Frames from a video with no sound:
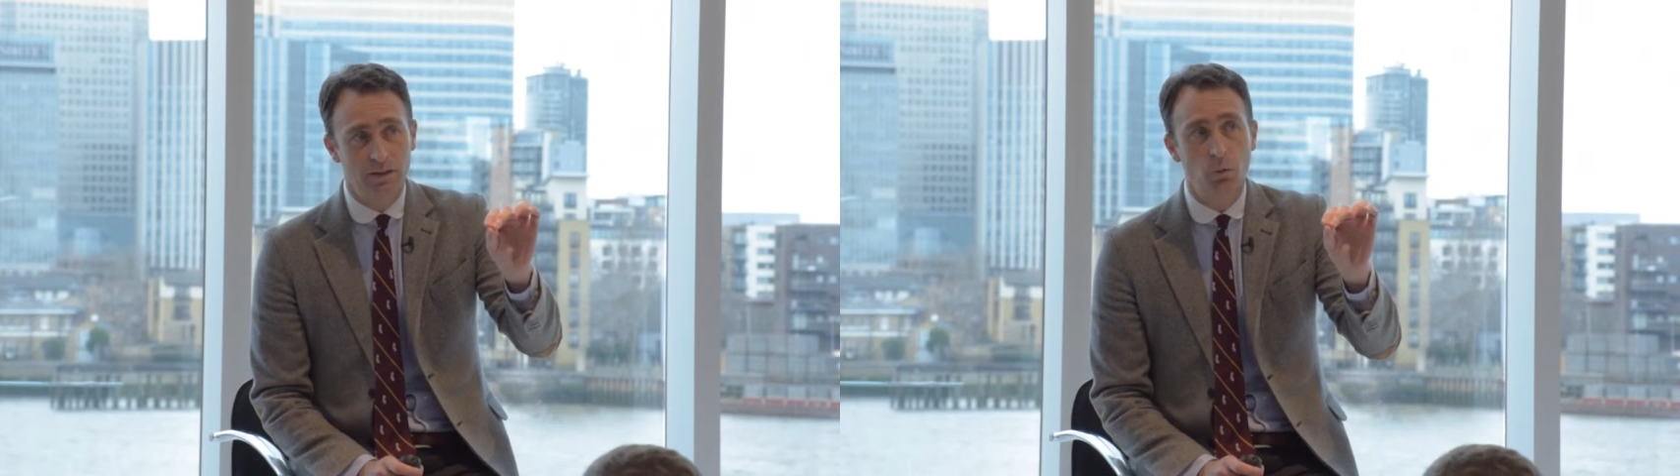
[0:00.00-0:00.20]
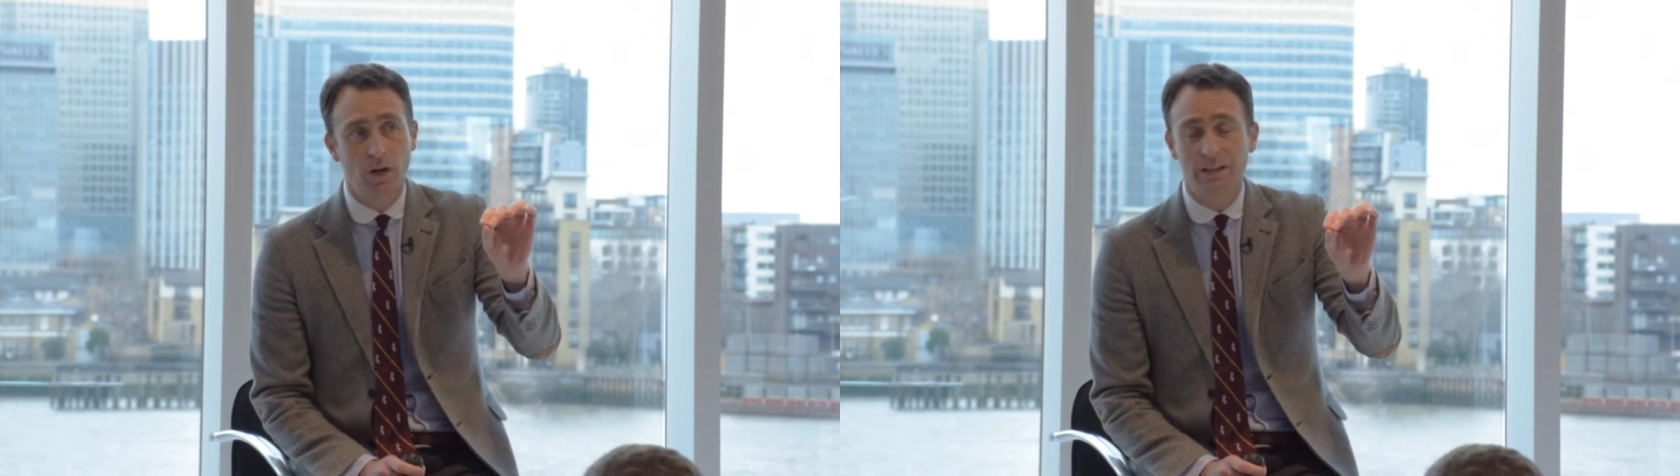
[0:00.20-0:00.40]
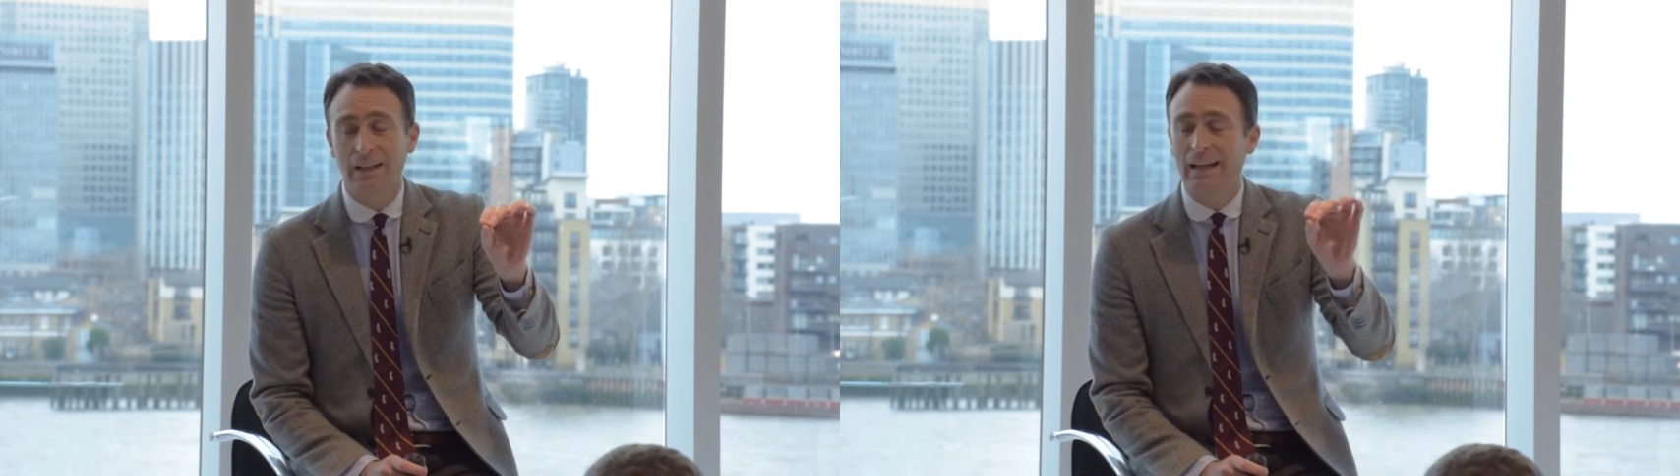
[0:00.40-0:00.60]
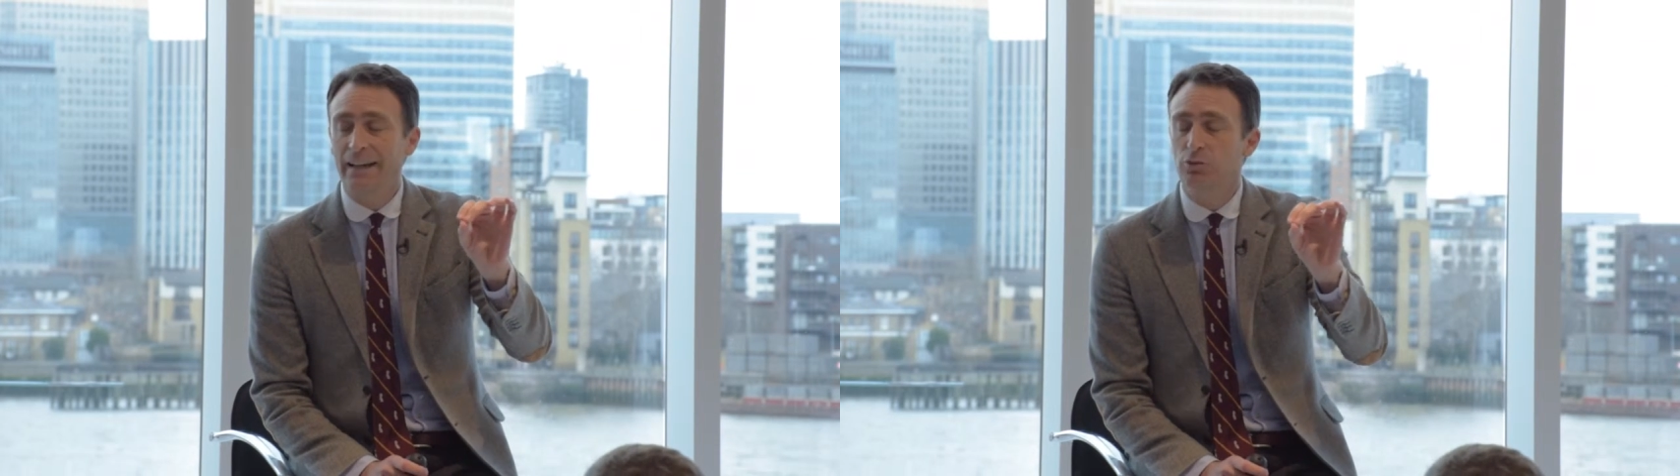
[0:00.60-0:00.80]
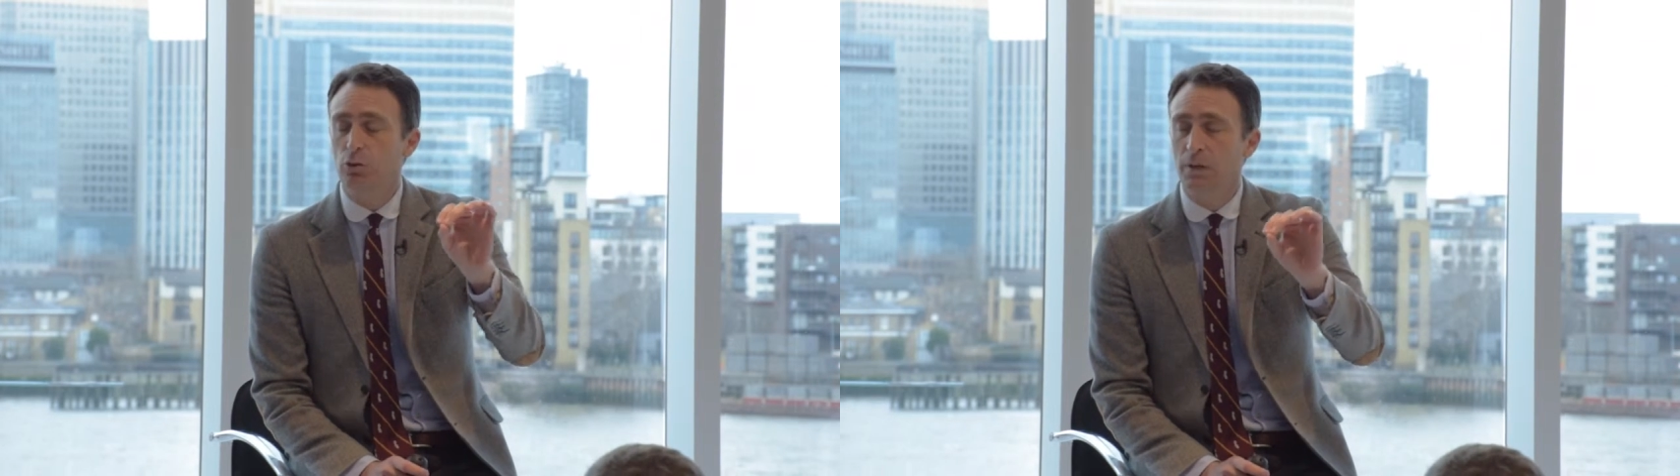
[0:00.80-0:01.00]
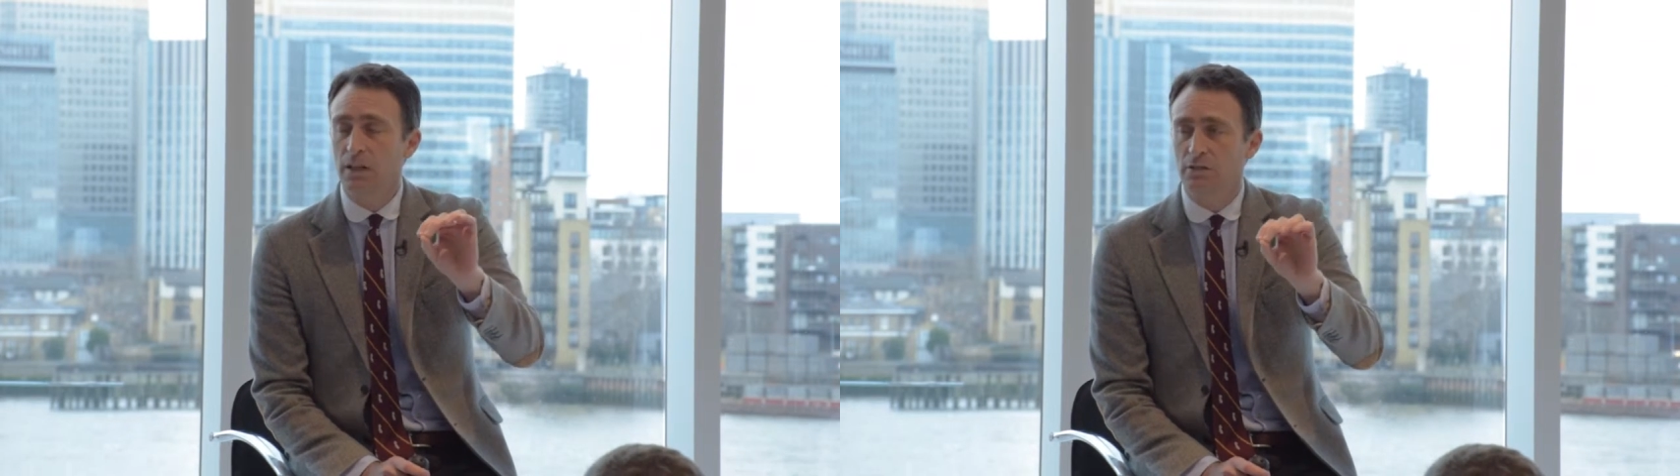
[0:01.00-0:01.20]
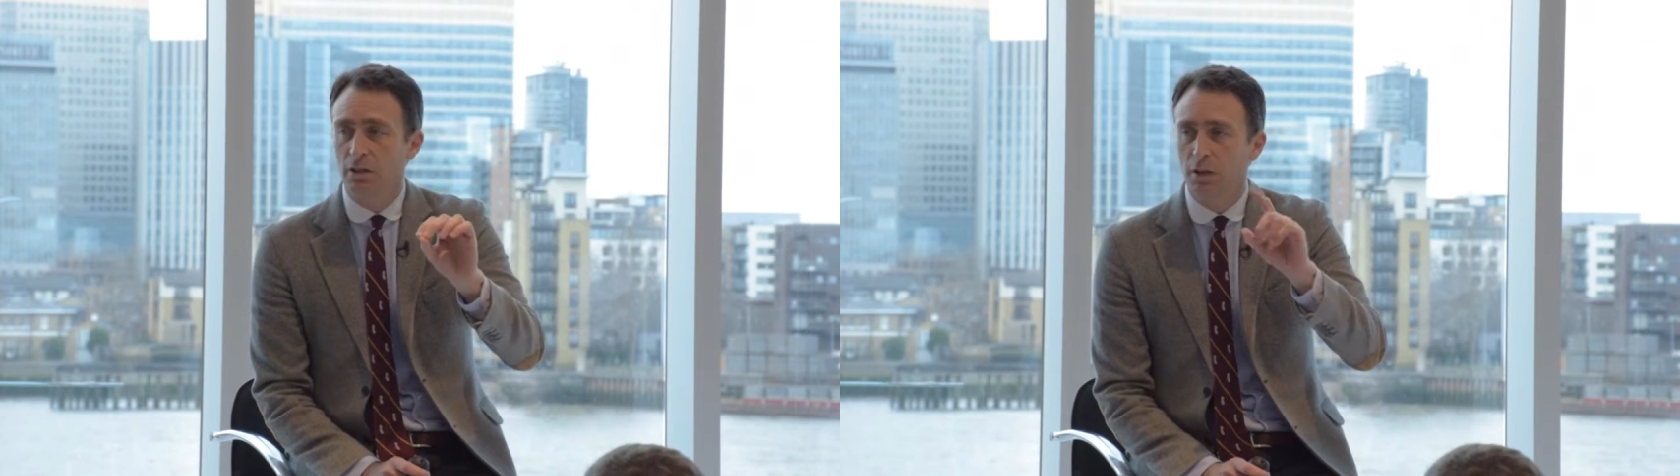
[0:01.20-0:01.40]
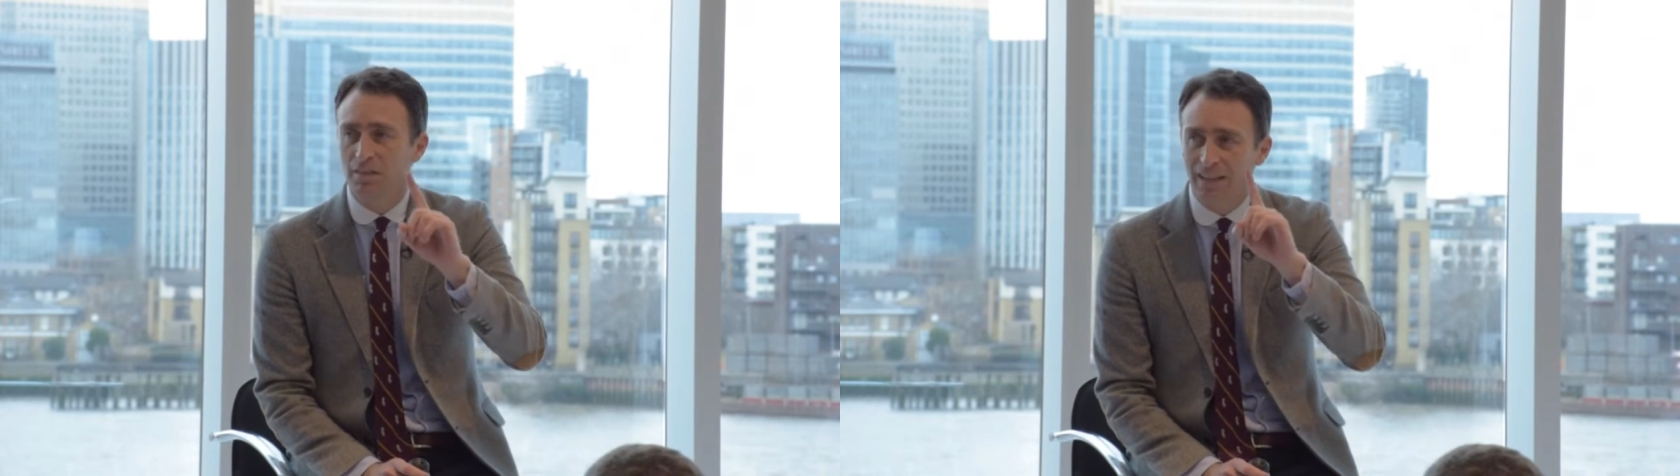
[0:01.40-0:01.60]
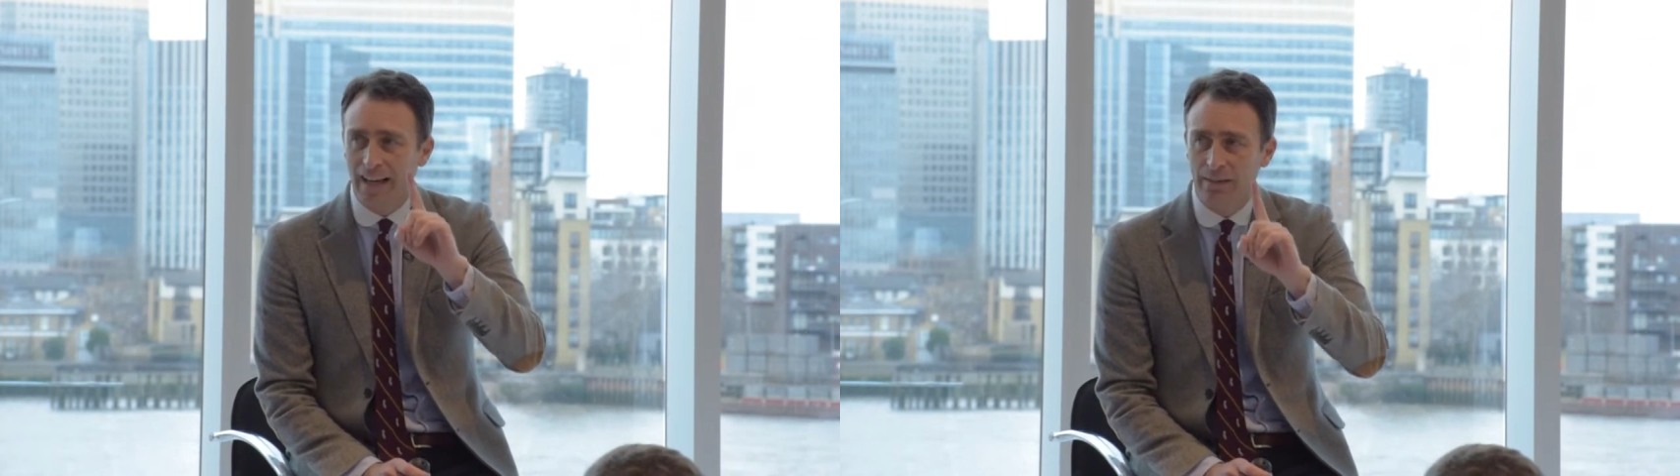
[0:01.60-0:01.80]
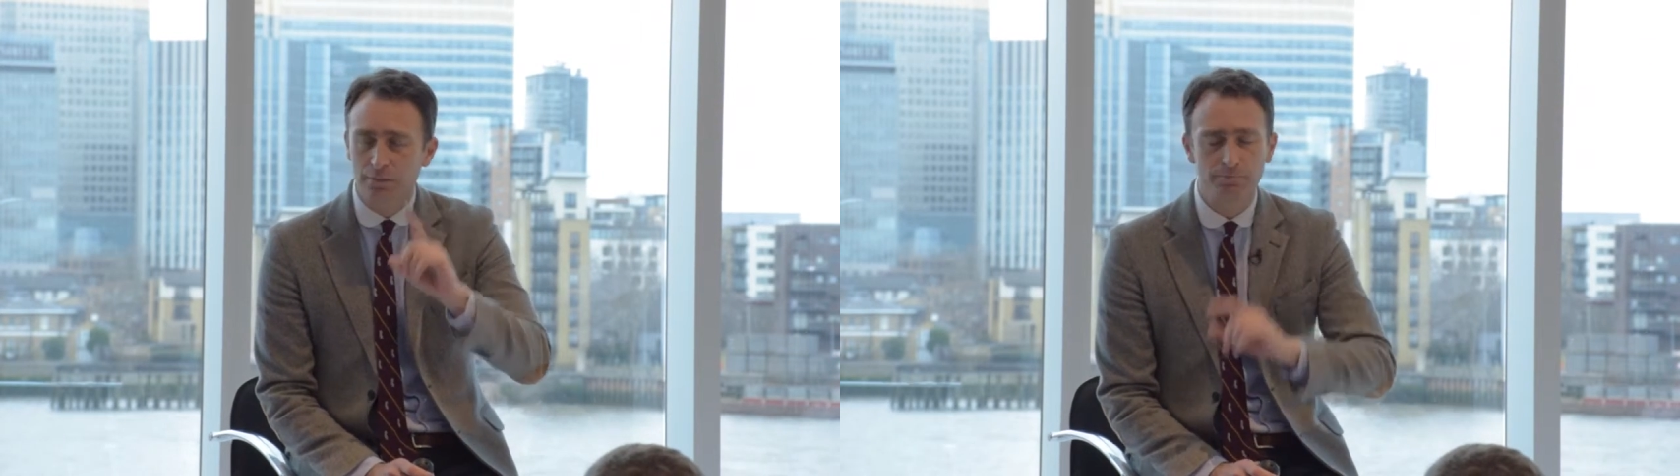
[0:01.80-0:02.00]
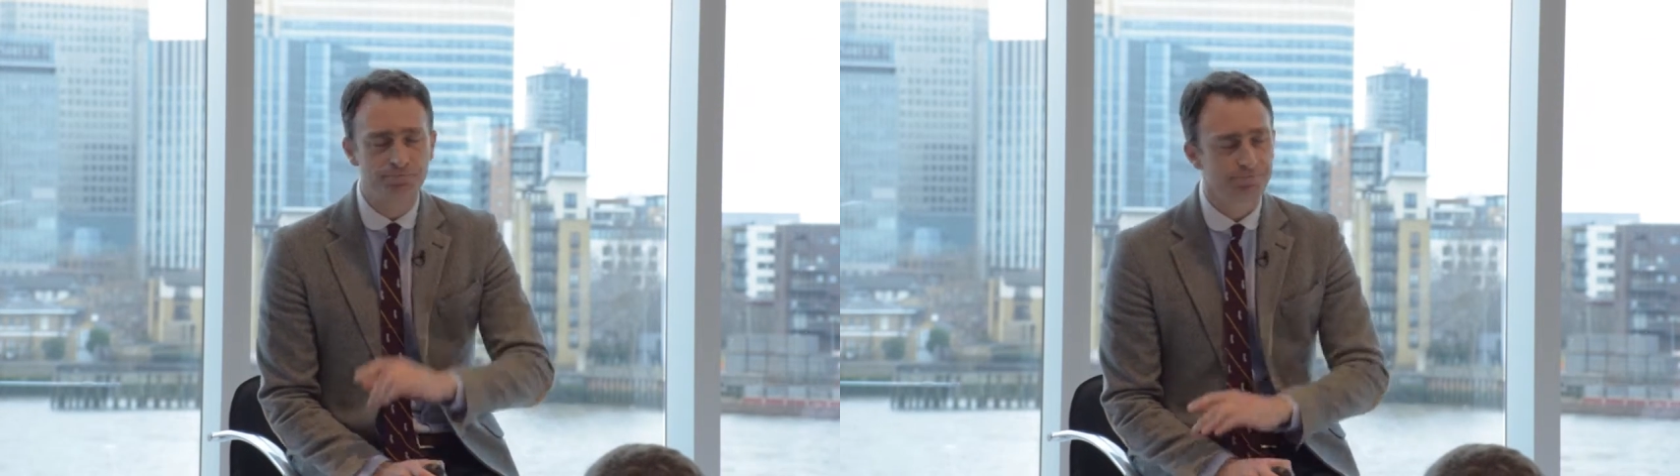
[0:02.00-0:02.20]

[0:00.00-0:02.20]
were the last 2 minutes of his life.